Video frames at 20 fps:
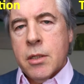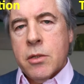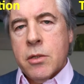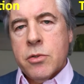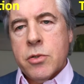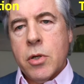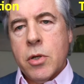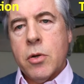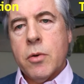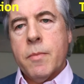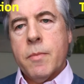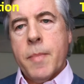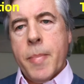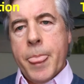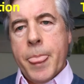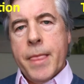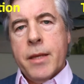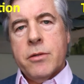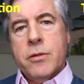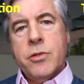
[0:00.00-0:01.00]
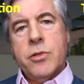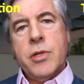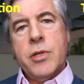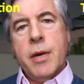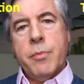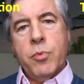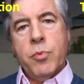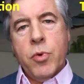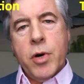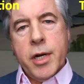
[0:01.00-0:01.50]
So
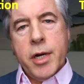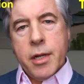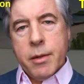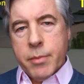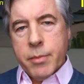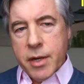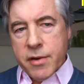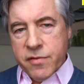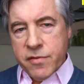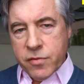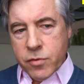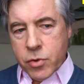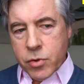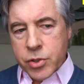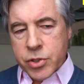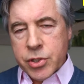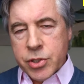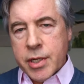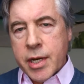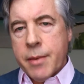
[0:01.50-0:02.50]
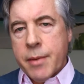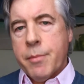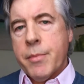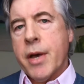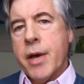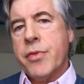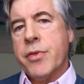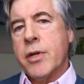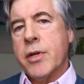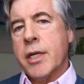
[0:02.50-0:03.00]
step 1 in my 4-step
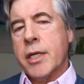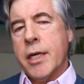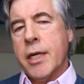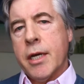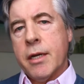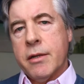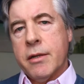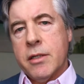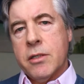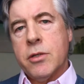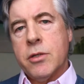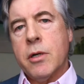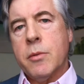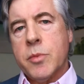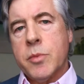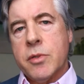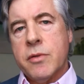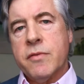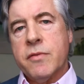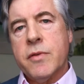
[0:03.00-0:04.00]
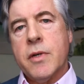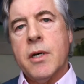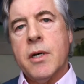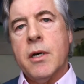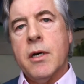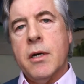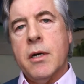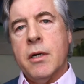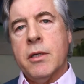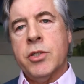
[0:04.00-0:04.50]
method, again in terms of
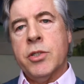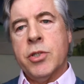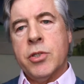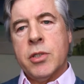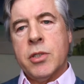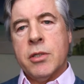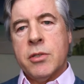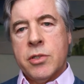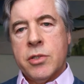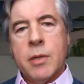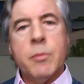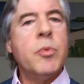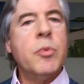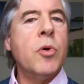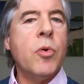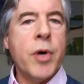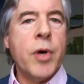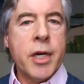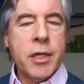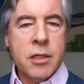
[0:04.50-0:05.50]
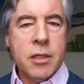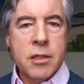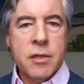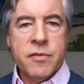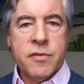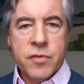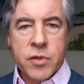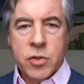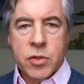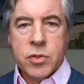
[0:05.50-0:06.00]
just a simple way to
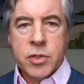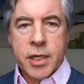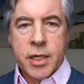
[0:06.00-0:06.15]
diffuse